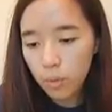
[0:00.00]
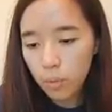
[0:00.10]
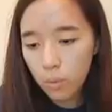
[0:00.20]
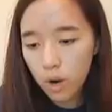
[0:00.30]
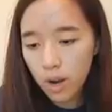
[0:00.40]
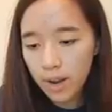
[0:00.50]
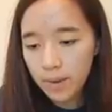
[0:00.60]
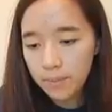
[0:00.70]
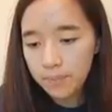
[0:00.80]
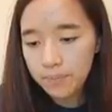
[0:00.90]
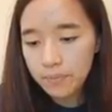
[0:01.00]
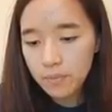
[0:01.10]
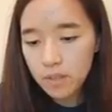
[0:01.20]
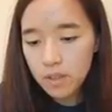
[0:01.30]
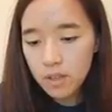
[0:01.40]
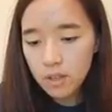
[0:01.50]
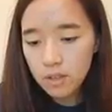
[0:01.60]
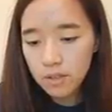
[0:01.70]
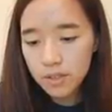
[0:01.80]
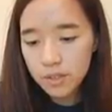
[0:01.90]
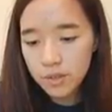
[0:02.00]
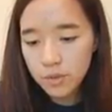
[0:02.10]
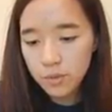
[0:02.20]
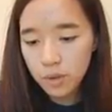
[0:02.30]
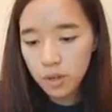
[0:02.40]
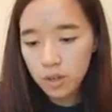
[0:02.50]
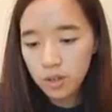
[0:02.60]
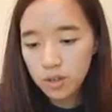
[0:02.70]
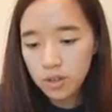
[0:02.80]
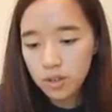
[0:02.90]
Well, let's just draw